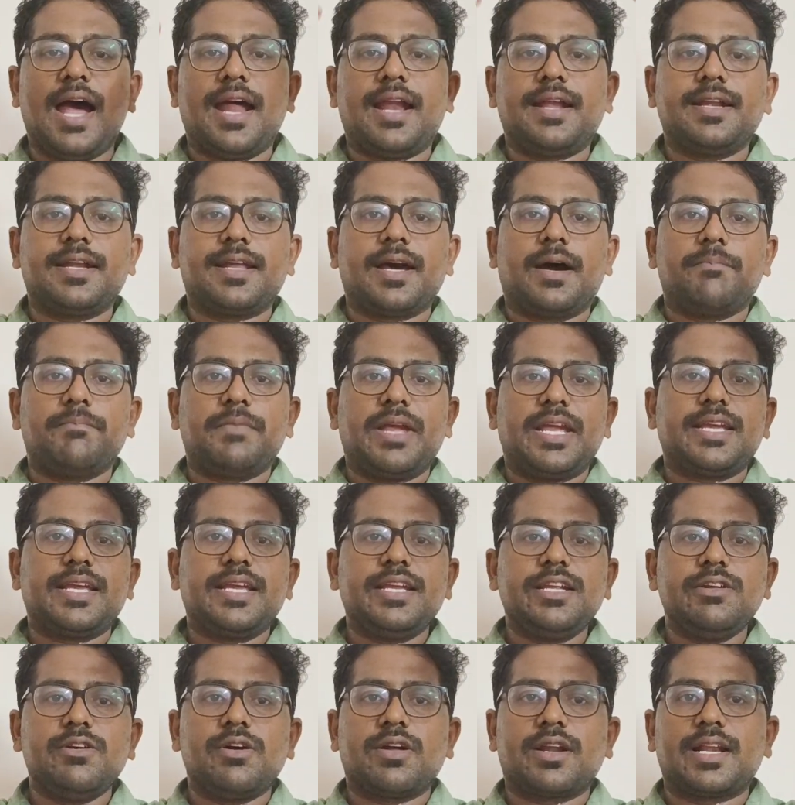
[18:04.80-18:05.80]
and
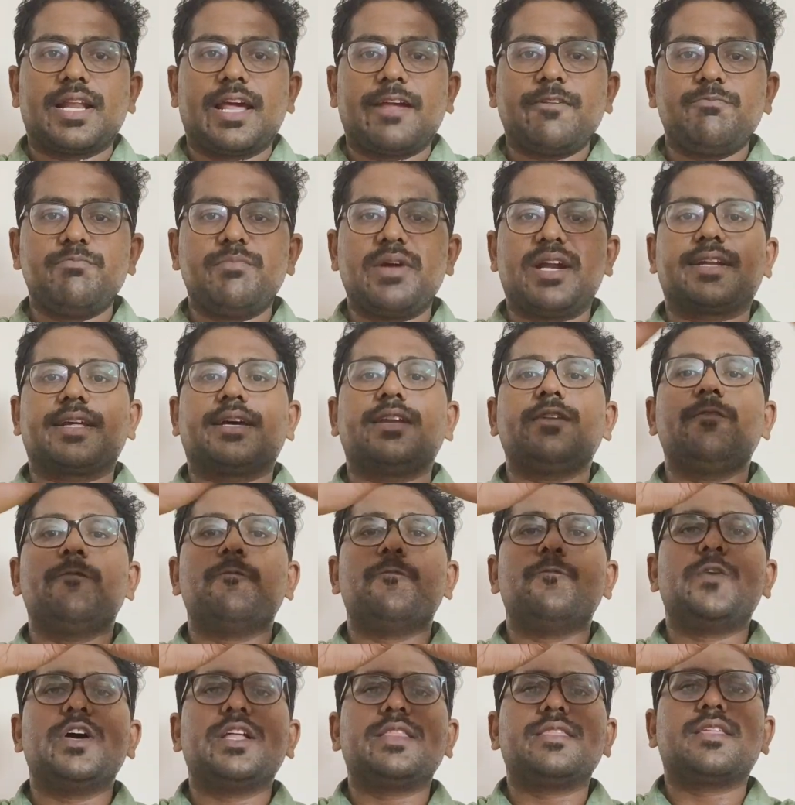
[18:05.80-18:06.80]
making your life
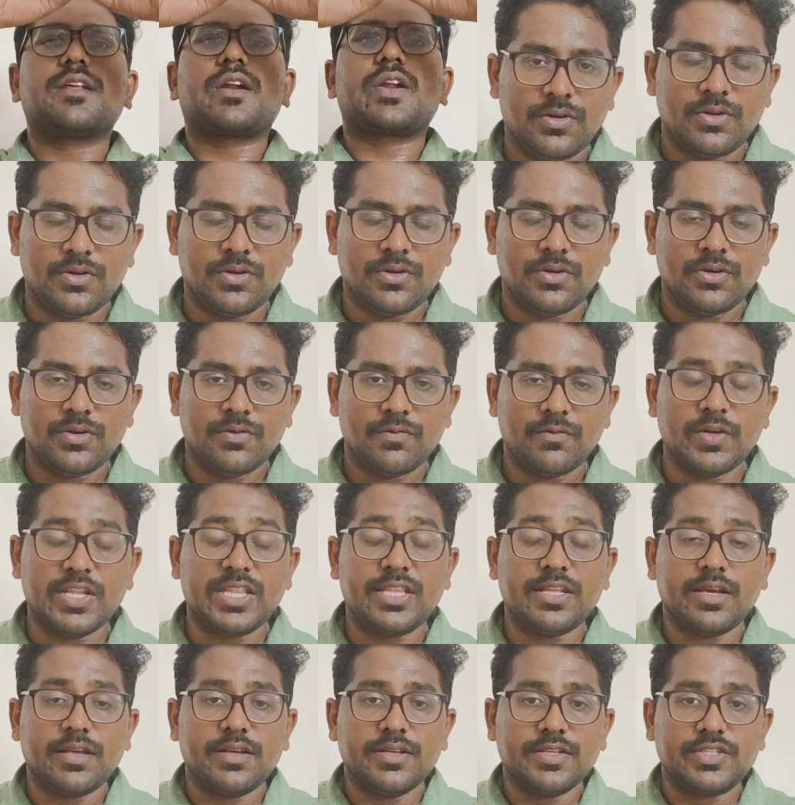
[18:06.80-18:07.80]
better with
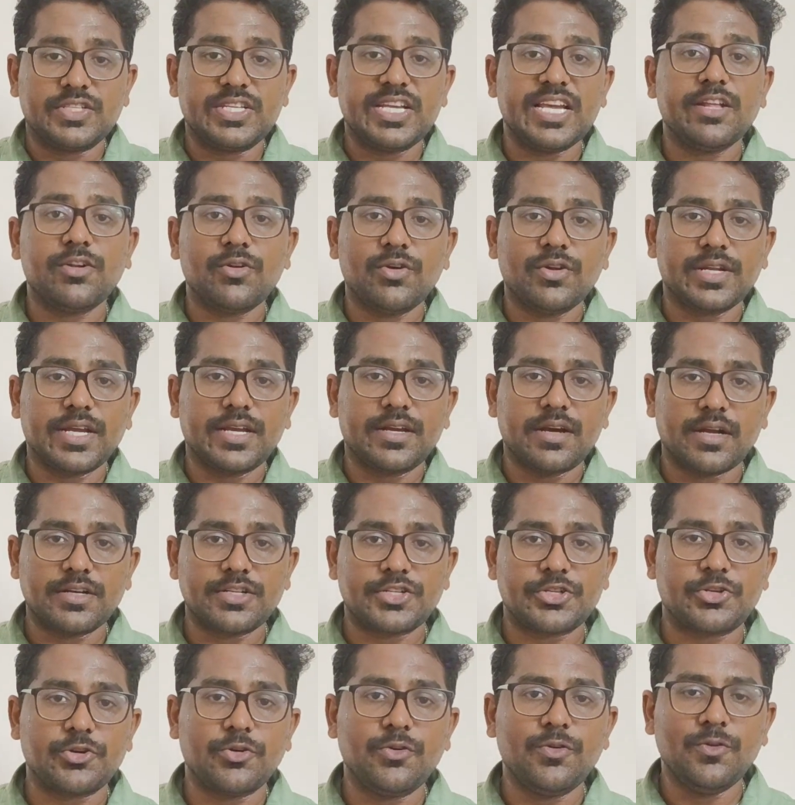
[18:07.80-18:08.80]
zero
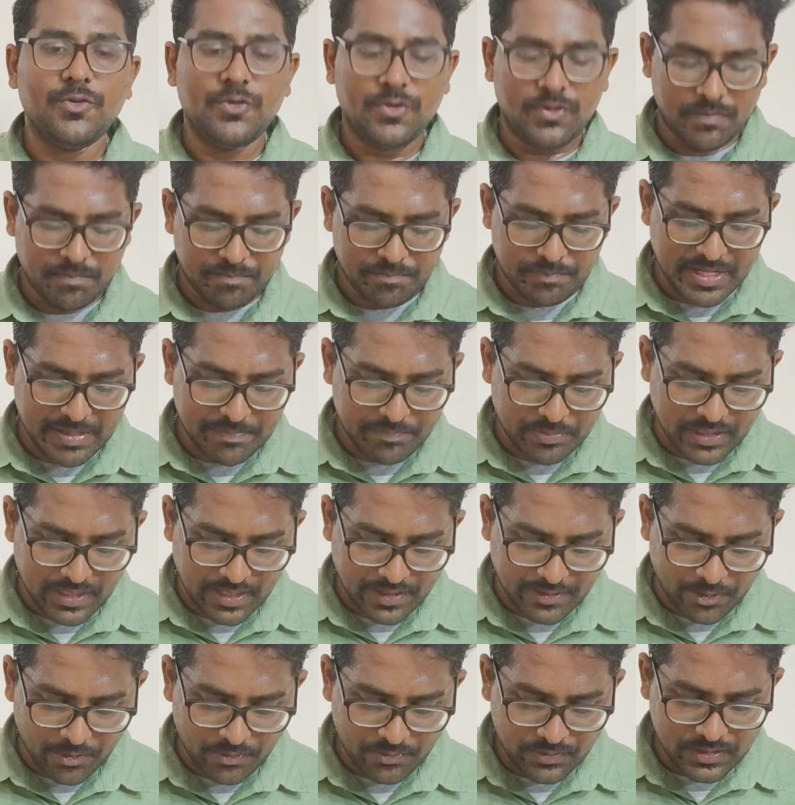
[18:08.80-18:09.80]
regards to people
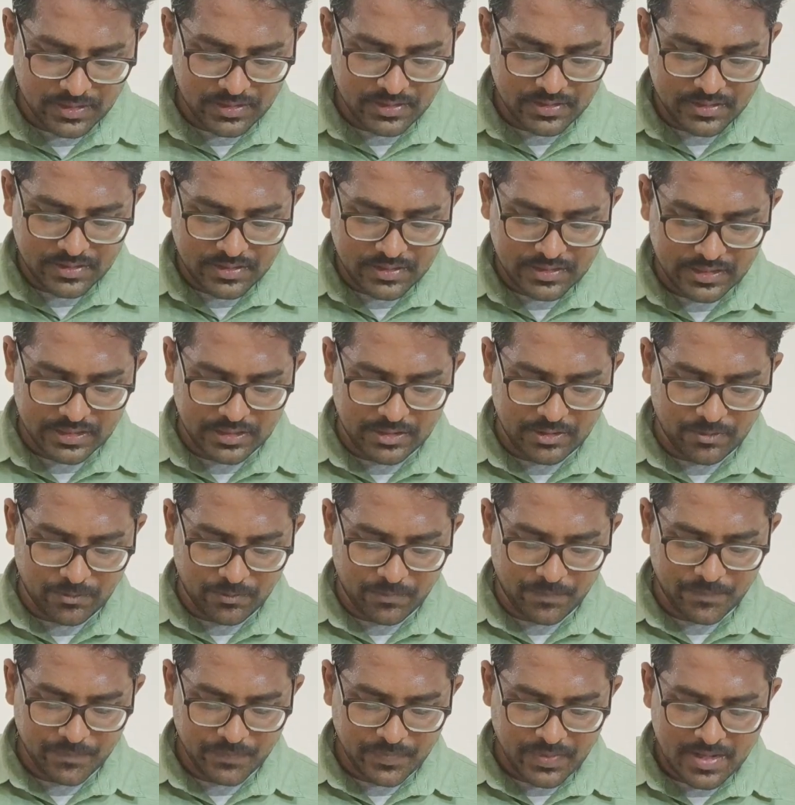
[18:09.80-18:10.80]
around
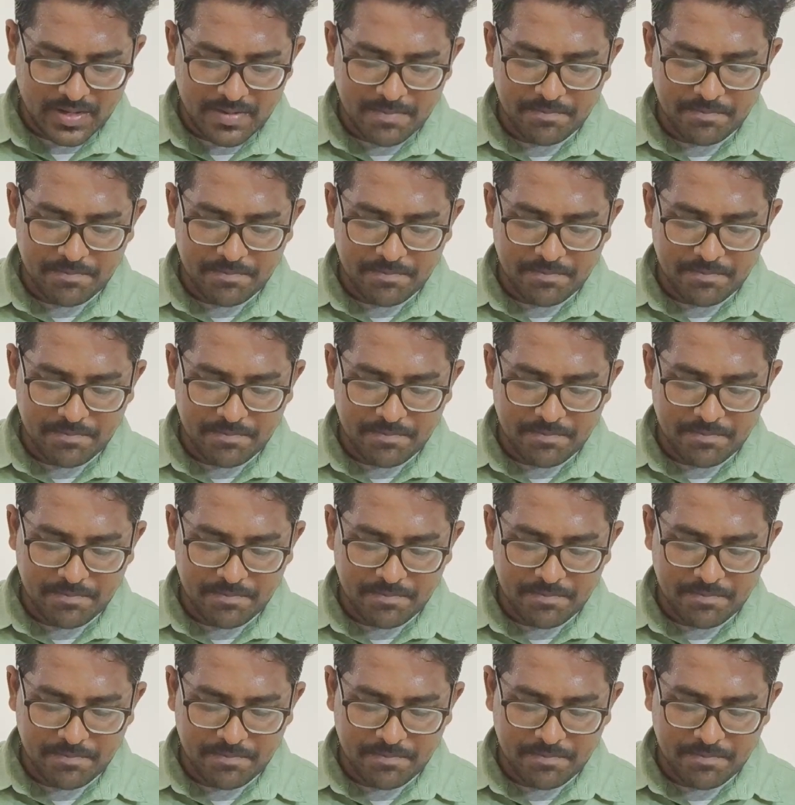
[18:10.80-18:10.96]
you.